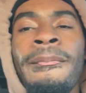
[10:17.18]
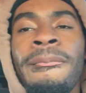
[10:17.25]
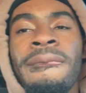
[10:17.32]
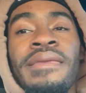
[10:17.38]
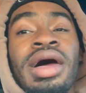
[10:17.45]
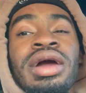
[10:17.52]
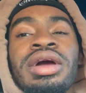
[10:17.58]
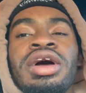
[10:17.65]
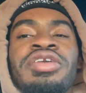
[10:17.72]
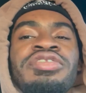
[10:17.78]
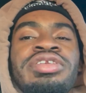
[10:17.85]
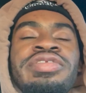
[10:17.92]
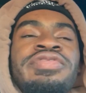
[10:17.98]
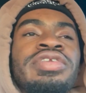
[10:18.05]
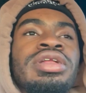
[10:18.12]
I could
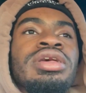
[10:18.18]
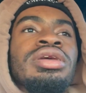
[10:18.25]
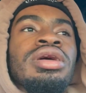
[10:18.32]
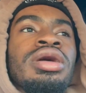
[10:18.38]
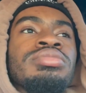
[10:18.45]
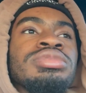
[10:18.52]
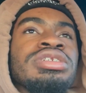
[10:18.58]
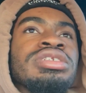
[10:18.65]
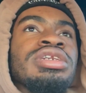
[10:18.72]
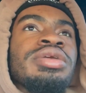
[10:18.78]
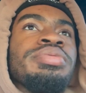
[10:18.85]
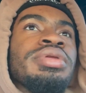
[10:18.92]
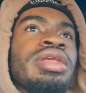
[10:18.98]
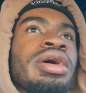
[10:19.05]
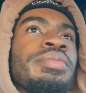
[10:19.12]
already feel it. I'm just
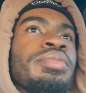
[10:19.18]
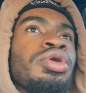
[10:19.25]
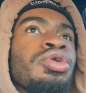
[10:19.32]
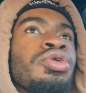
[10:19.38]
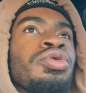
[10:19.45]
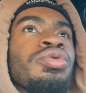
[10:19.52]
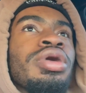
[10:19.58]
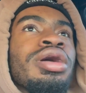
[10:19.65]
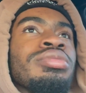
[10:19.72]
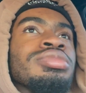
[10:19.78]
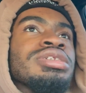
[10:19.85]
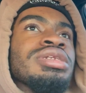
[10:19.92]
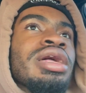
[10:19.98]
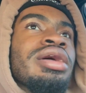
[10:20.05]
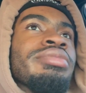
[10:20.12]
up in that mood where I'm
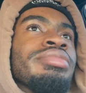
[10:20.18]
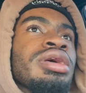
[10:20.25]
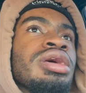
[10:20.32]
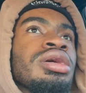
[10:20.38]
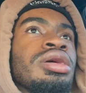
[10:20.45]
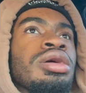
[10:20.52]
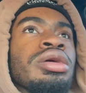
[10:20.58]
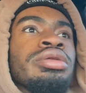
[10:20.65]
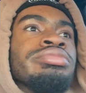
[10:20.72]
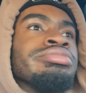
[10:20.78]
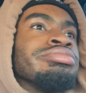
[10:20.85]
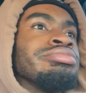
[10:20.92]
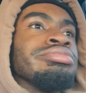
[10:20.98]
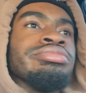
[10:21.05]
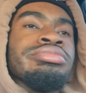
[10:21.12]
just like, man,
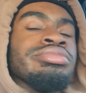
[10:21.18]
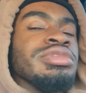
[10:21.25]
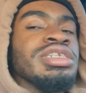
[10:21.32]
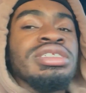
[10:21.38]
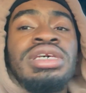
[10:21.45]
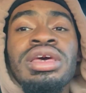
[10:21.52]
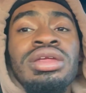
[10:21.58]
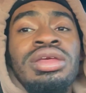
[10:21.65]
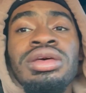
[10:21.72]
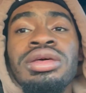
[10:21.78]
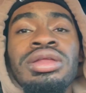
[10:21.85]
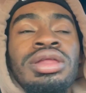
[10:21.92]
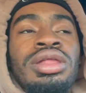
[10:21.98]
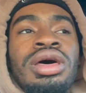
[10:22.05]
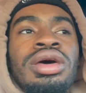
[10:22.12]
this ain't
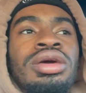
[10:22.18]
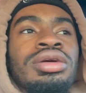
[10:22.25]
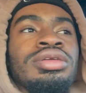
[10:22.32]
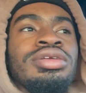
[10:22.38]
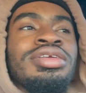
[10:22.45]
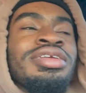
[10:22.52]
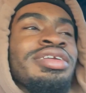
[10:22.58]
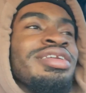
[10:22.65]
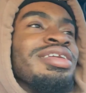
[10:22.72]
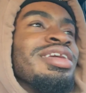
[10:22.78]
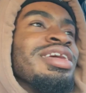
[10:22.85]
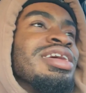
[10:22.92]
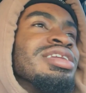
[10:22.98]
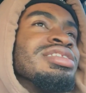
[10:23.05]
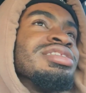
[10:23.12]
it. Like,
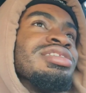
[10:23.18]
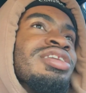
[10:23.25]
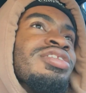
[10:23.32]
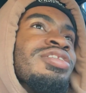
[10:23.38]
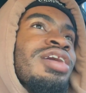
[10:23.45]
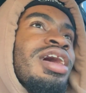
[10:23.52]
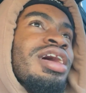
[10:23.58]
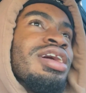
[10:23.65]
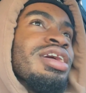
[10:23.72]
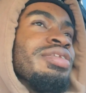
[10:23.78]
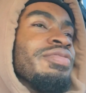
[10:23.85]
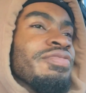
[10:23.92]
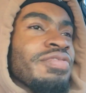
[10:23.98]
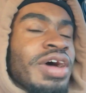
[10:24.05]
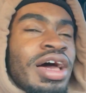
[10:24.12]
so I
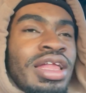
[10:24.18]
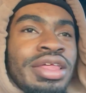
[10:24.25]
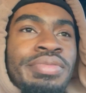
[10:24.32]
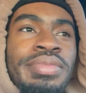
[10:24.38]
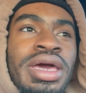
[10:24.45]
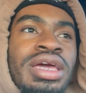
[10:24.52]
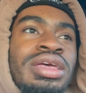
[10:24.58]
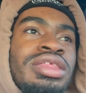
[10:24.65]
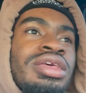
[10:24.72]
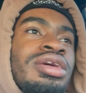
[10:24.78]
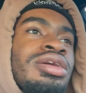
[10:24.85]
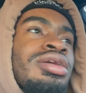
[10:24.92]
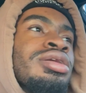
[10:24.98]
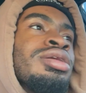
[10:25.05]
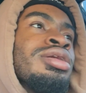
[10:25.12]
finally make it
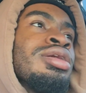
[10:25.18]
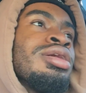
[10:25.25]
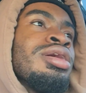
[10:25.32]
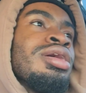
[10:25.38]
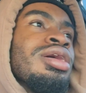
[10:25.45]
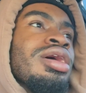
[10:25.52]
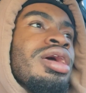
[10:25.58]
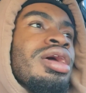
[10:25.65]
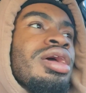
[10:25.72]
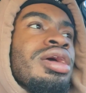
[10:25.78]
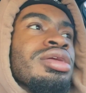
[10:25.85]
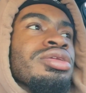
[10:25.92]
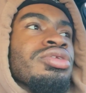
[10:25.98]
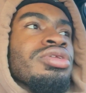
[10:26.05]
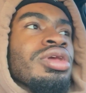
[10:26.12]
there.
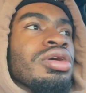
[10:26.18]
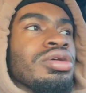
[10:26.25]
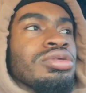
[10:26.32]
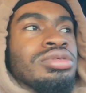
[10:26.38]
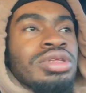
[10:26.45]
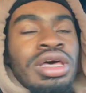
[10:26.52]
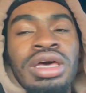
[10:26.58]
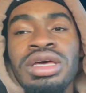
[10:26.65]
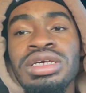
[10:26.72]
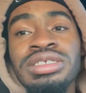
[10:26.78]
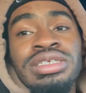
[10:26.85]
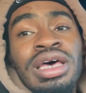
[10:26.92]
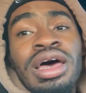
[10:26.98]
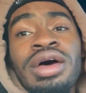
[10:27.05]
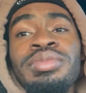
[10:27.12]
And, they
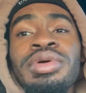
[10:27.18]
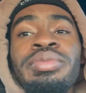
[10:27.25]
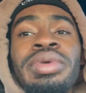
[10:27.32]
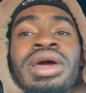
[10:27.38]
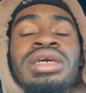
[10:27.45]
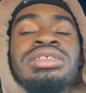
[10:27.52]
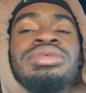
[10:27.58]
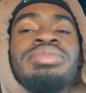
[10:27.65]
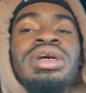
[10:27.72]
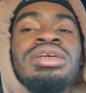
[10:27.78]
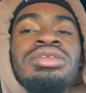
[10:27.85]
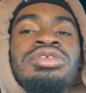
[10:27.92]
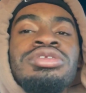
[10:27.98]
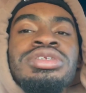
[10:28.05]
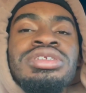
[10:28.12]
assign me back to my
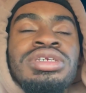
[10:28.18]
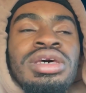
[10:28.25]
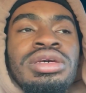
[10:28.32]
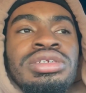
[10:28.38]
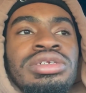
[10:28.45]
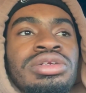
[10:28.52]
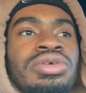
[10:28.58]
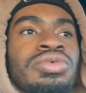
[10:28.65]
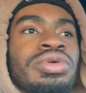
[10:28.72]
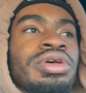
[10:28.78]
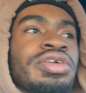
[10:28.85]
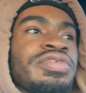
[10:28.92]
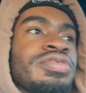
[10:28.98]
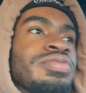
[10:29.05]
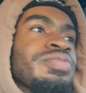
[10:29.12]
little section or
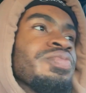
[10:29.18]
whatever.